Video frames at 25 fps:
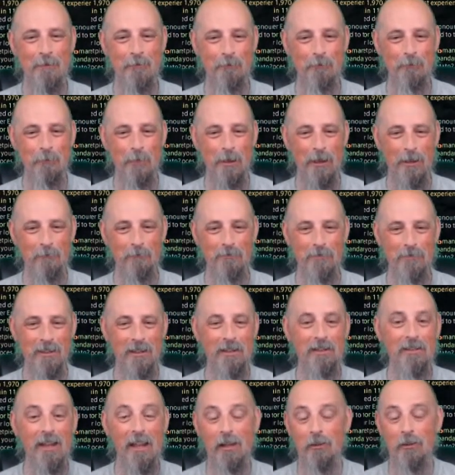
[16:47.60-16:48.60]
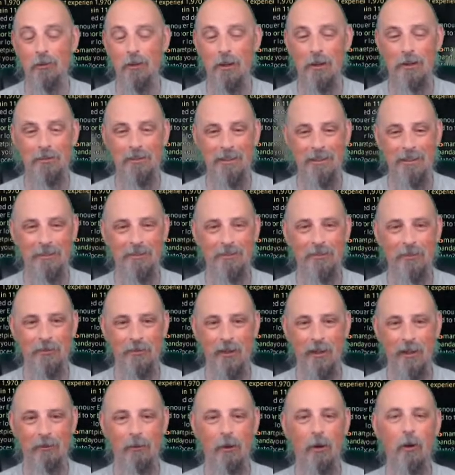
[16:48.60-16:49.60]
But it didn't take long to
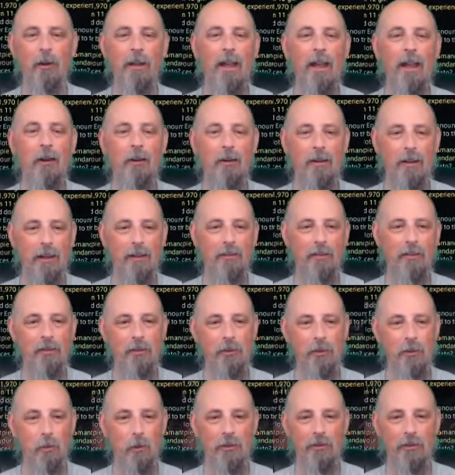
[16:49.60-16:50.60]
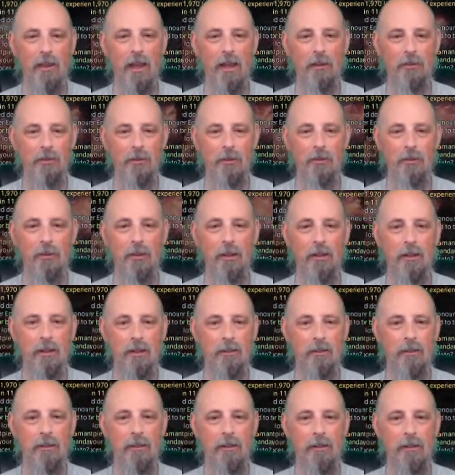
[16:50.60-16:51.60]
figure out, oh yeah, okay, this is what that's doing,
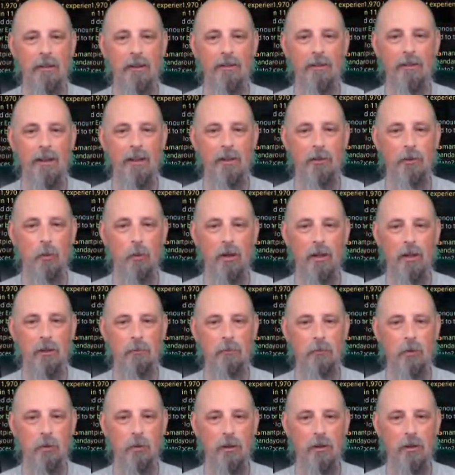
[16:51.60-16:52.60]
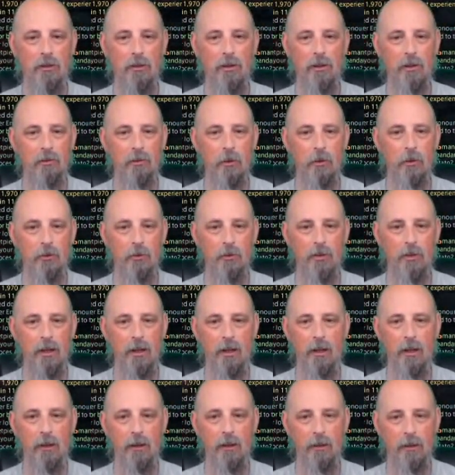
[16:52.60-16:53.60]
and that's why I'm doing this over
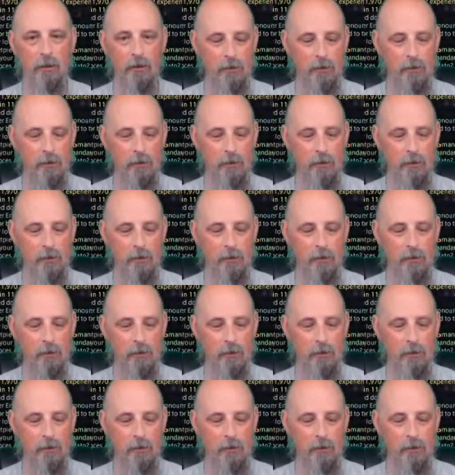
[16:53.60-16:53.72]
there.